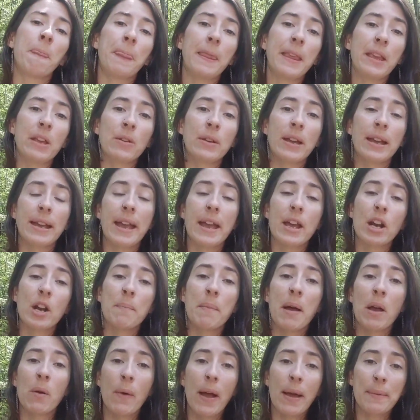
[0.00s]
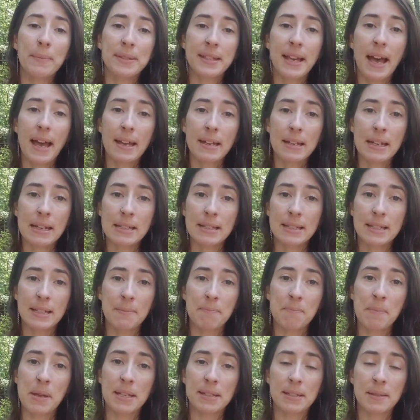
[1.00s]
You can get on my website and
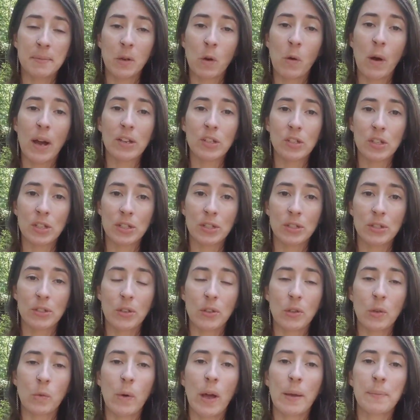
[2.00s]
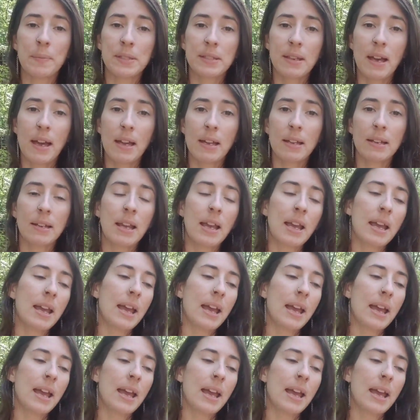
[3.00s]
submit some questions through the website.